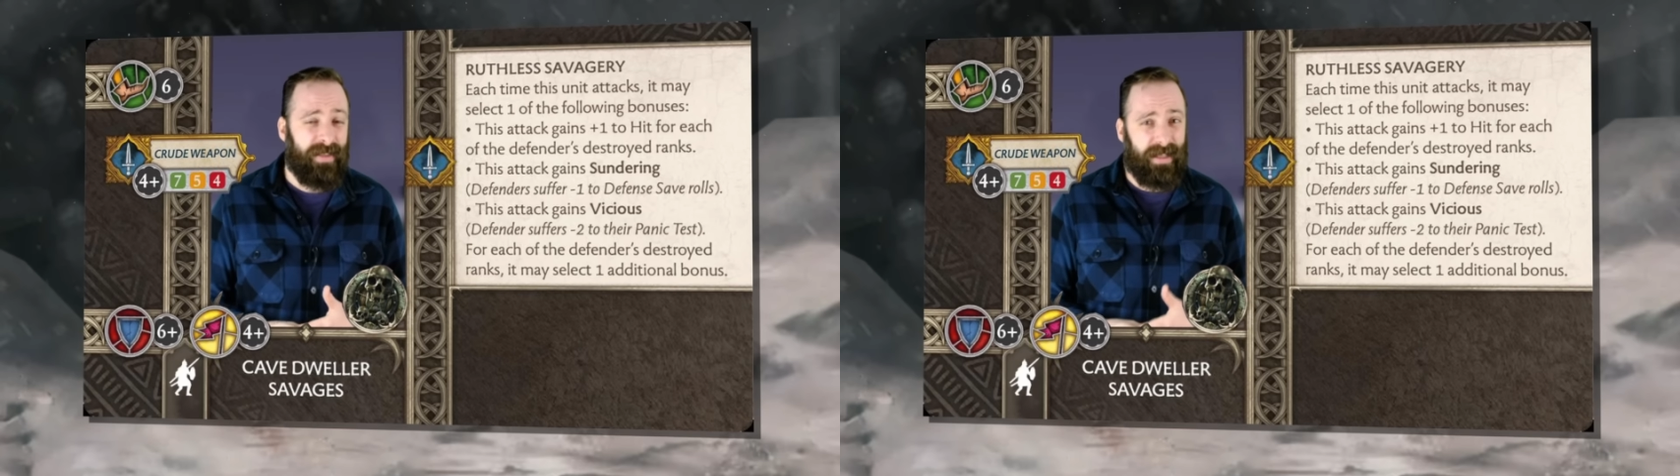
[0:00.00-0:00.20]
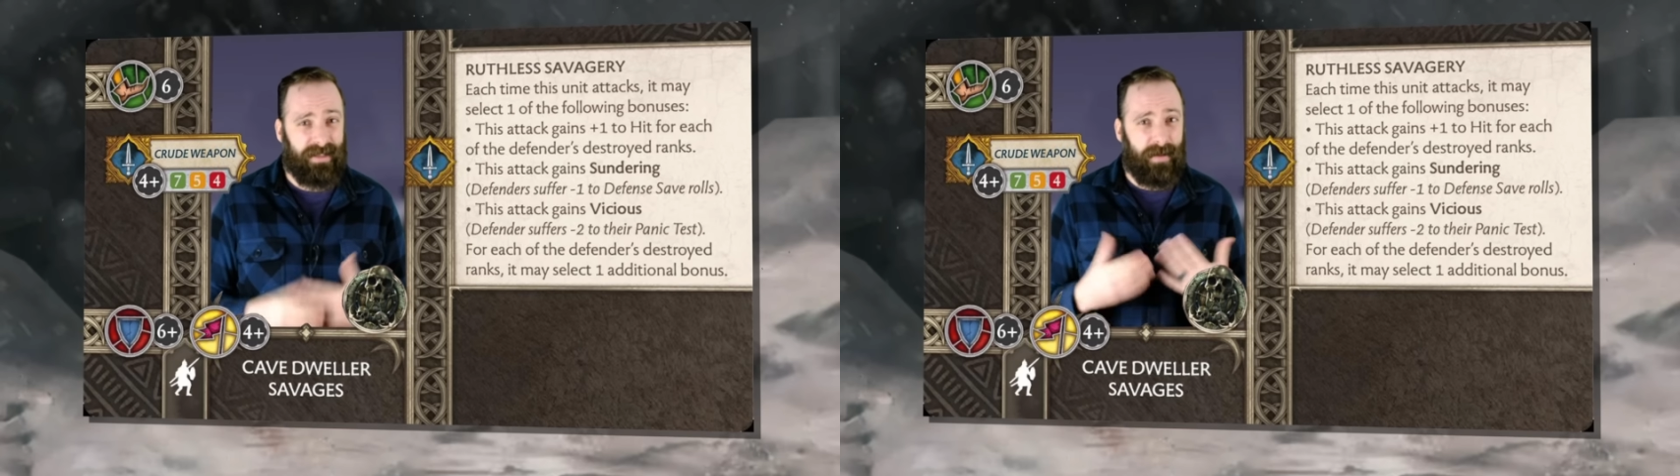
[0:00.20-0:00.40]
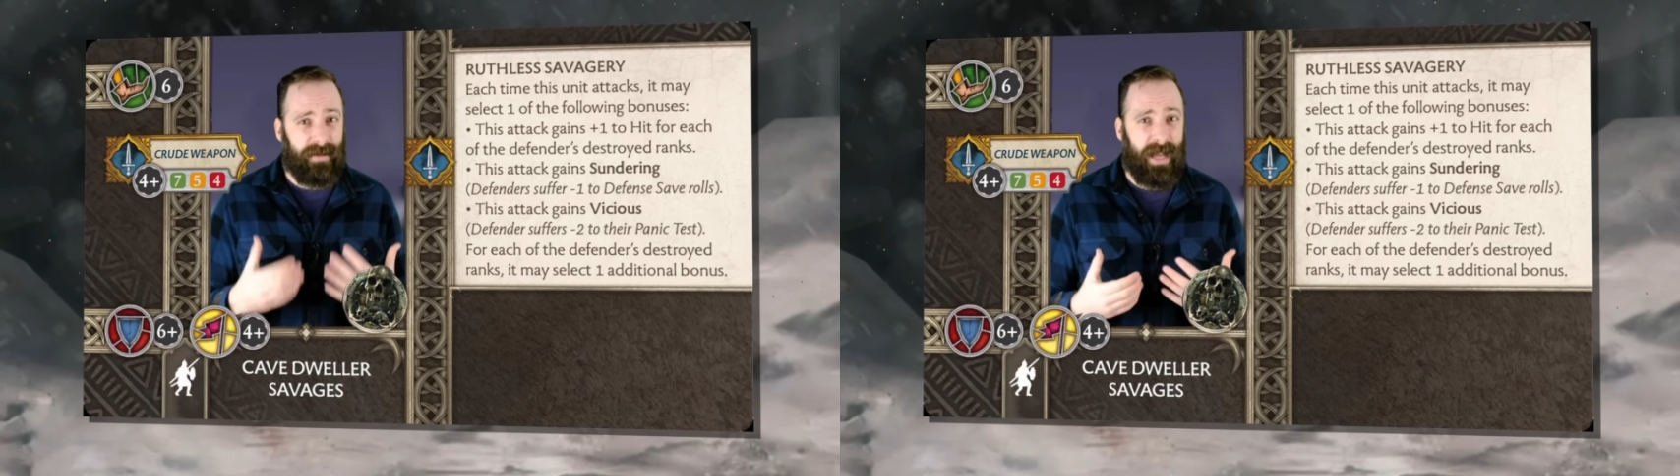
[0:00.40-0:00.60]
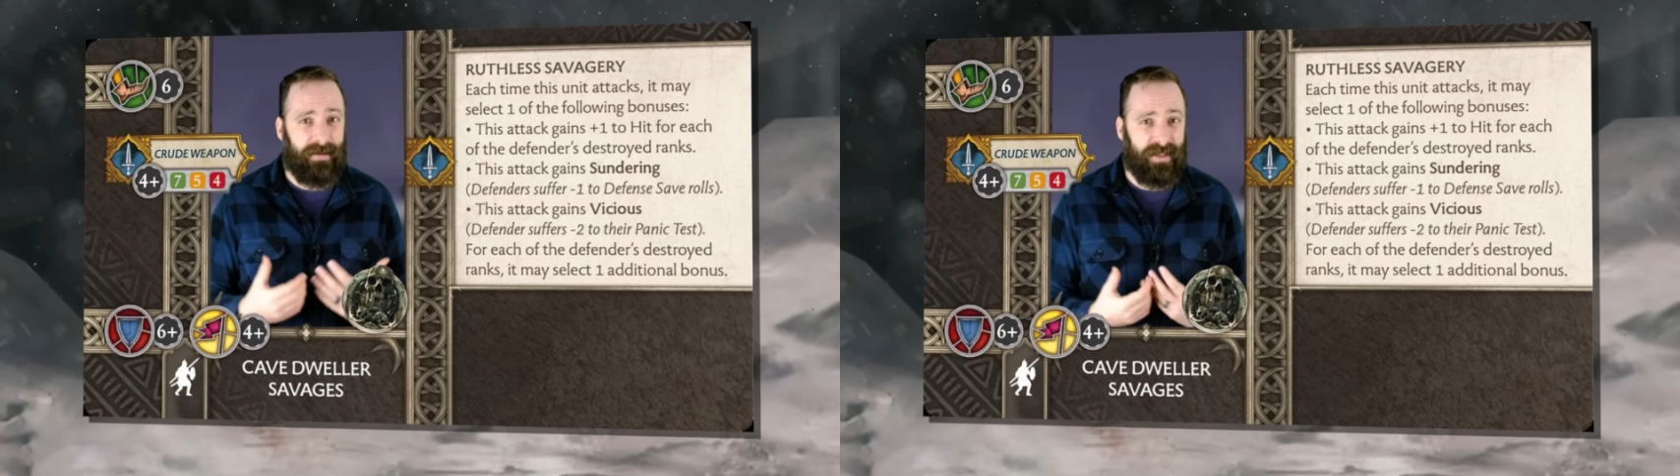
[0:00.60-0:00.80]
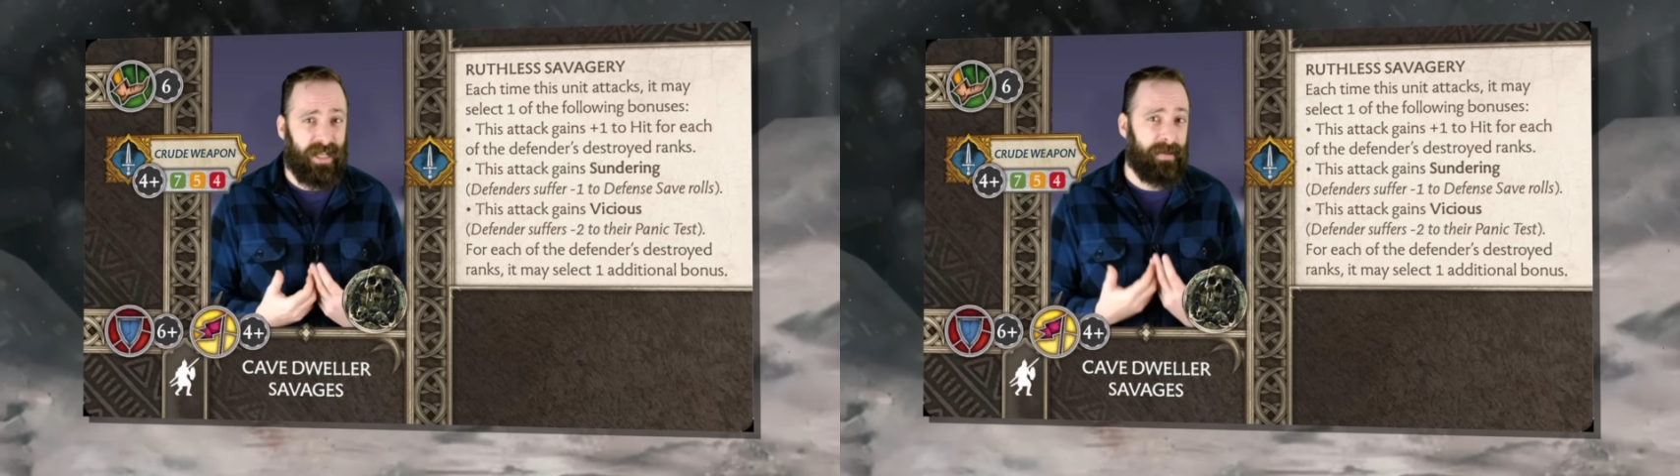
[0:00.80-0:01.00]
that
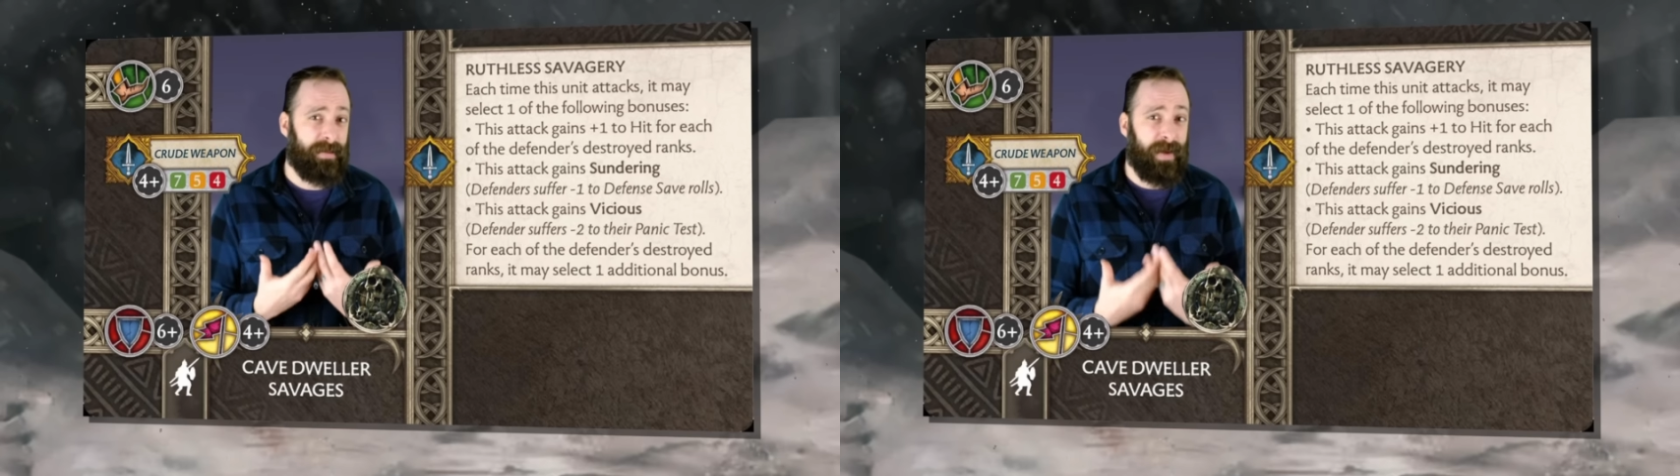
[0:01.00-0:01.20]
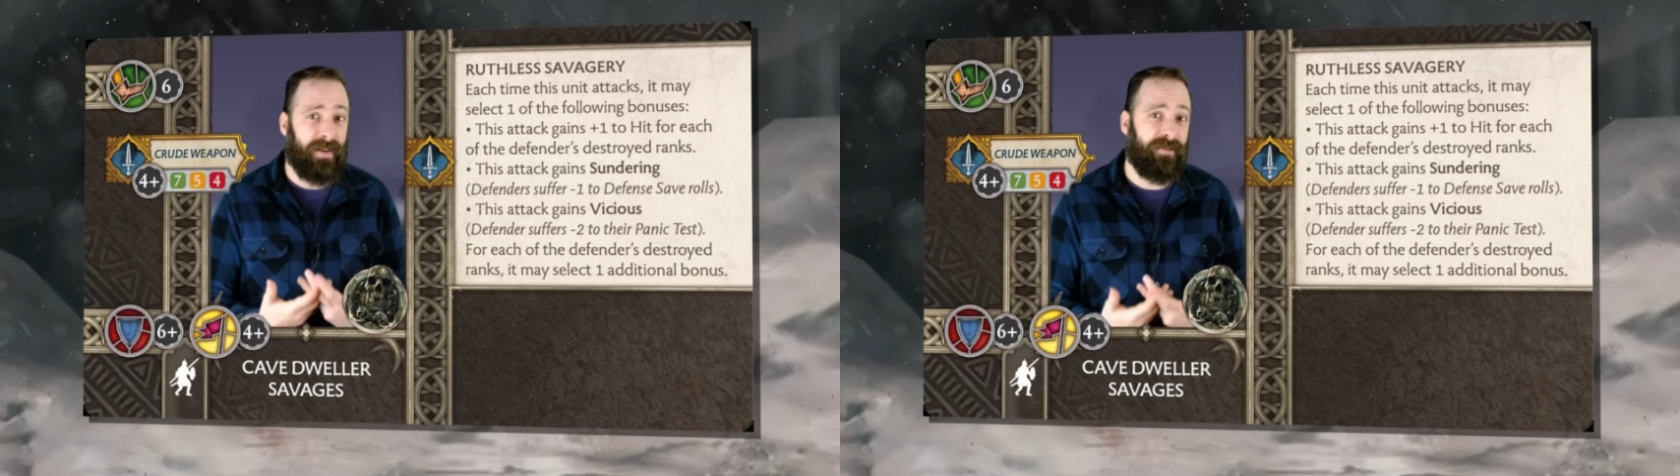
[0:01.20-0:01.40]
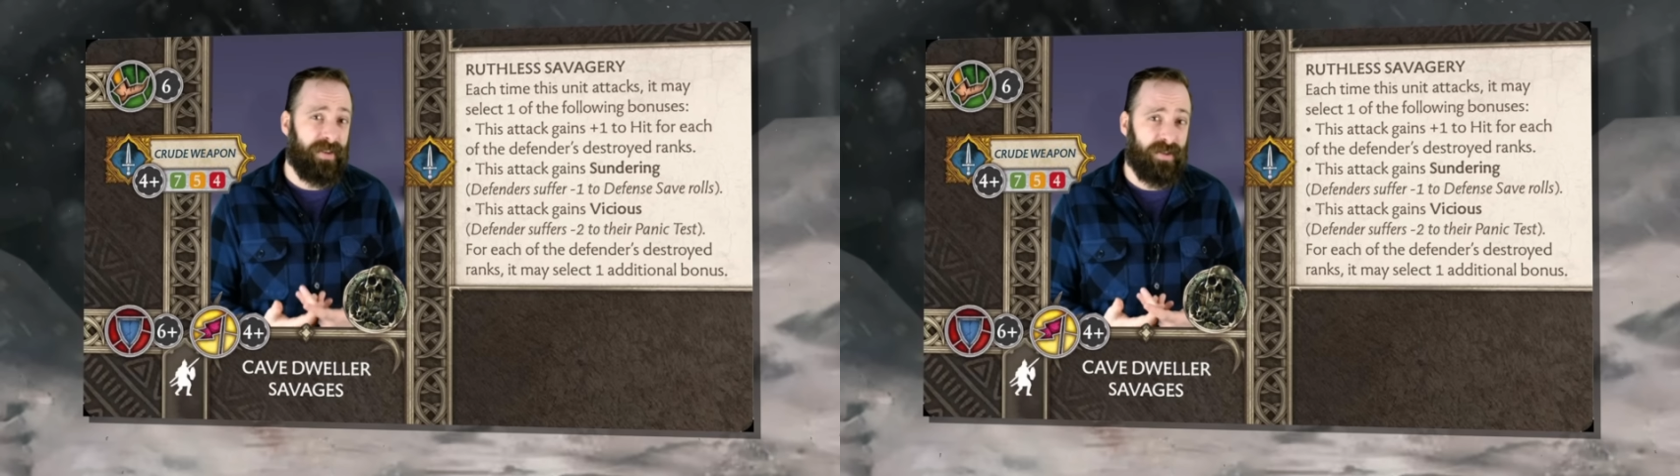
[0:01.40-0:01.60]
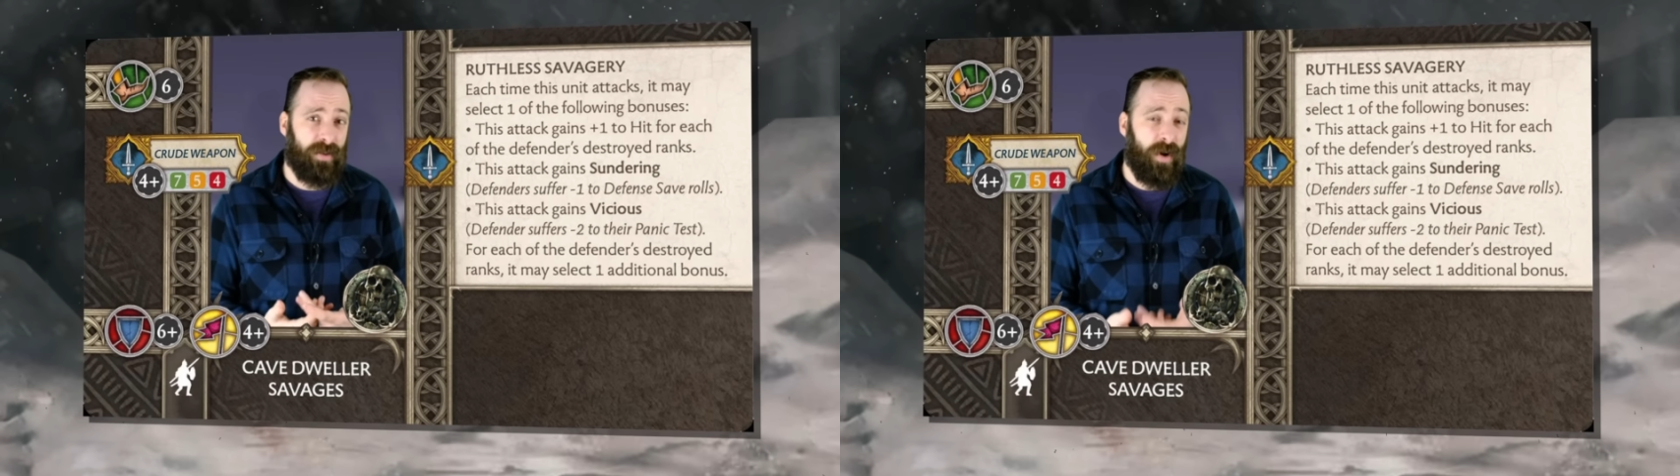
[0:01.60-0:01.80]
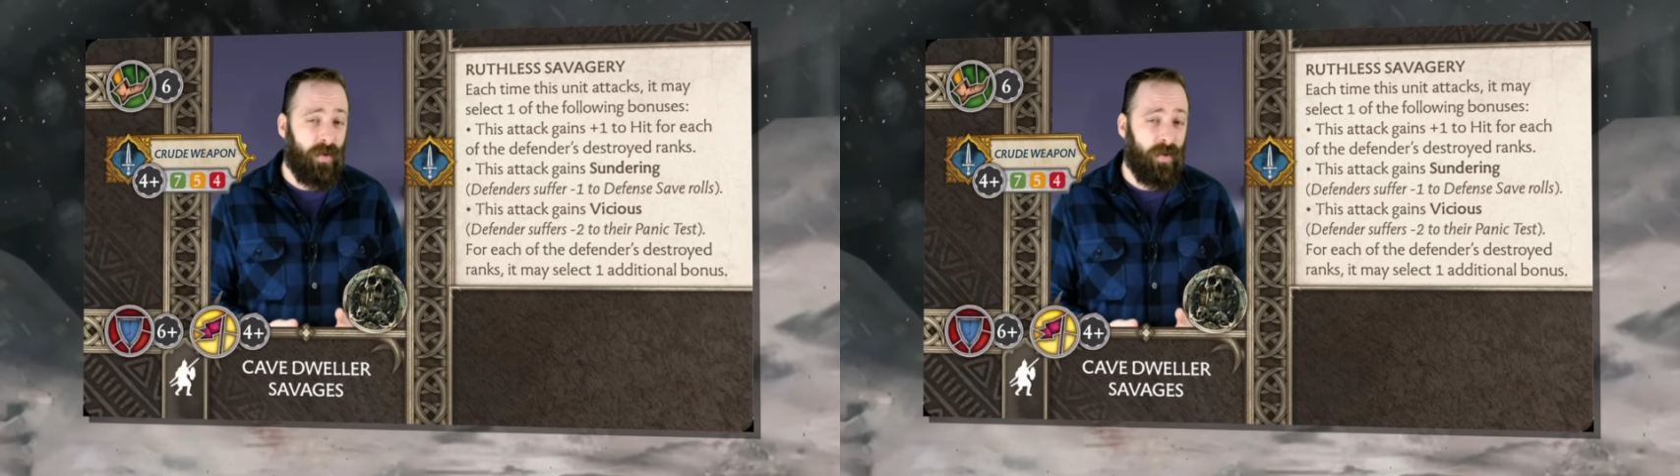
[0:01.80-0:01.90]
sometimes is going to be beneficial